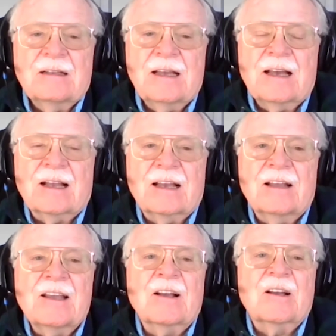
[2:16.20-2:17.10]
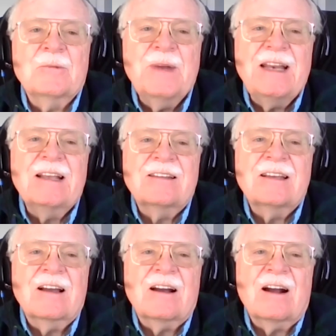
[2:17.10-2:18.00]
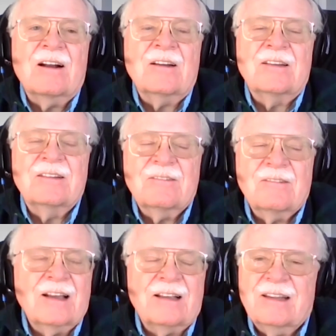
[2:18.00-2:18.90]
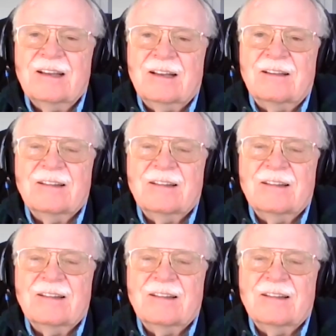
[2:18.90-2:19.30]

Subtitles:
Yeah, comedians in cars. Right. Yeah.